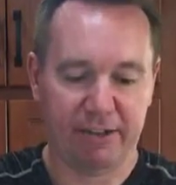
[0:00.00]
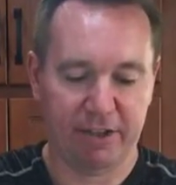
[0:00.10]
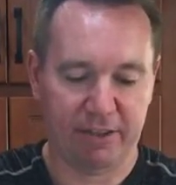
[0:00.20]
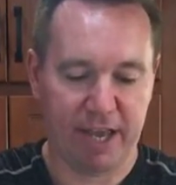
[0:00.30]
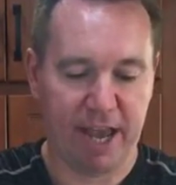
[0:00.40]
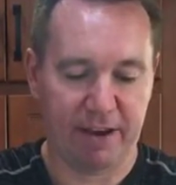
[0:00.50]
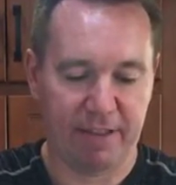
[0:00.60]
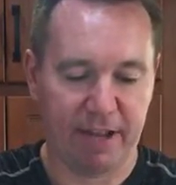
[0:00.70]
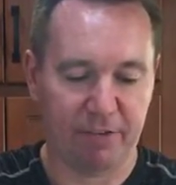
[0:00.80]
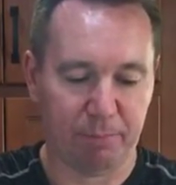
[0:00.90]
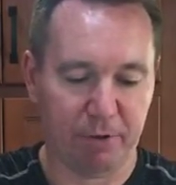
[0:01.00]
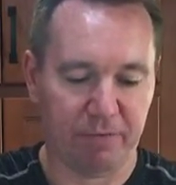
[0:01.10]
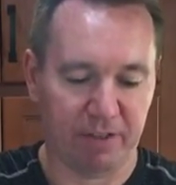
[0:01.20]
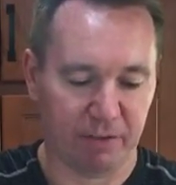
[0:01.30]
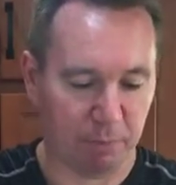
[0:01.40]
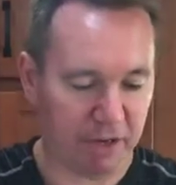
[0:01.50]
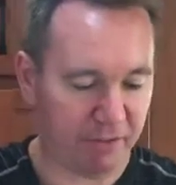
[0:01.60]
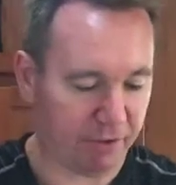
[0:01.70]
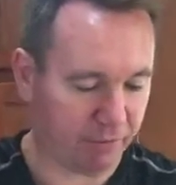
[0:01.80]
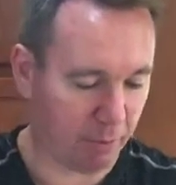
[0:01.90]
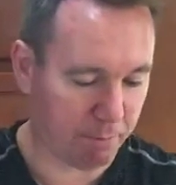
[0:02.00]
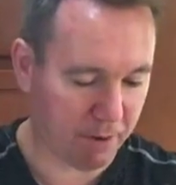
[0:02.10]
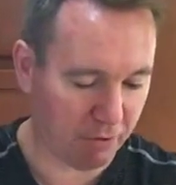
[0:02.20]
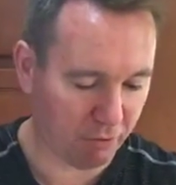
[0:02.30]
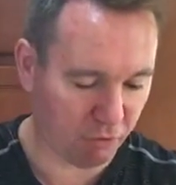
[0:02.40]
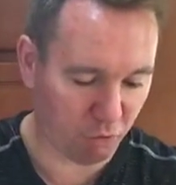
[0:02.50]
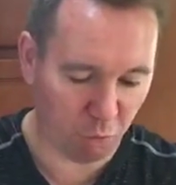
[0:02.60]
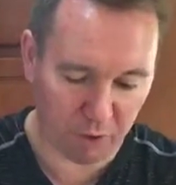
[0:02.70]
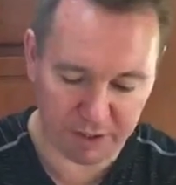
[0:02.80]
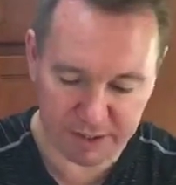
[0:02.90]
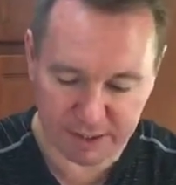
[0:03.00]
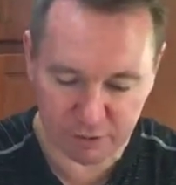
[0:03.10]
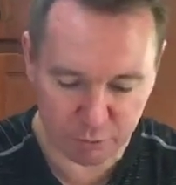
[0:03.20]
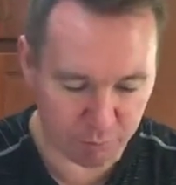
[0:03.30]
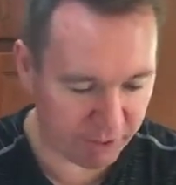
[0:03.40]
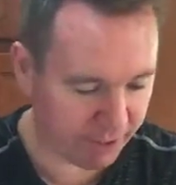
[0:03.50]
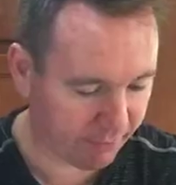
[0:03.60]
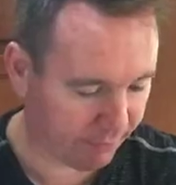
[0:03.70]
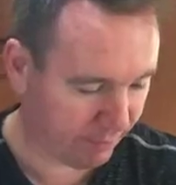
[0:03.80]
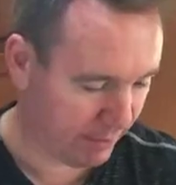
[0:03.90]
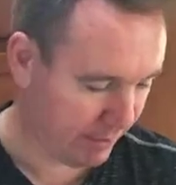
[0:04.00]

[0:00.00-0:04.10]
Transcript: Look at that. That is perfect. It's been in there for about 22 minutes.